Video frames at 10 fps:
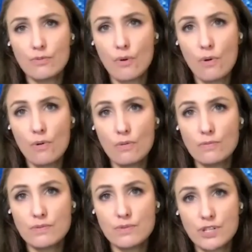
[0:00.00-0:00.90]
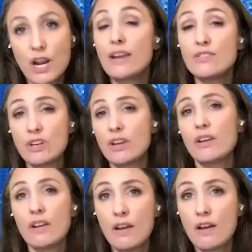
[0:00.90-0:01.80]
role
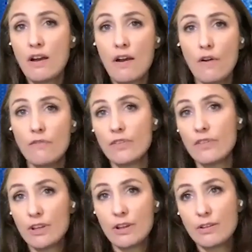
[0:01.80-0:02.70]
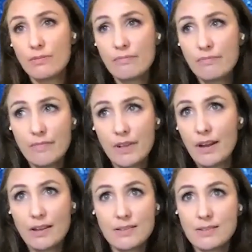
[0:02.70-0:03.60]
changing over the
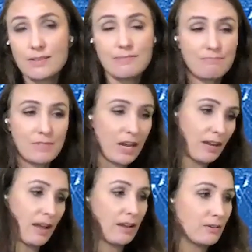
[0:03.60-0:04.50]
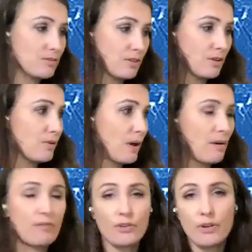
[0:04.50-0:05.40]
next decade or so,
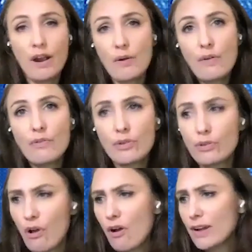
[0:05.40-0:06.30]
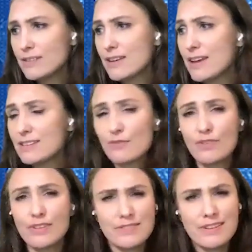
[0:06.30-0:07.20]
however long it takes for
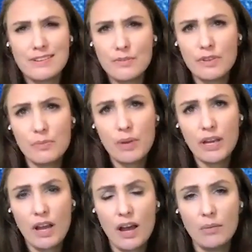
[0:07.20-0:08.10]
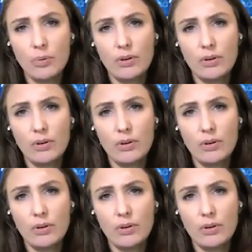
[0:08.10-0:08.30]
this thing to really pick up?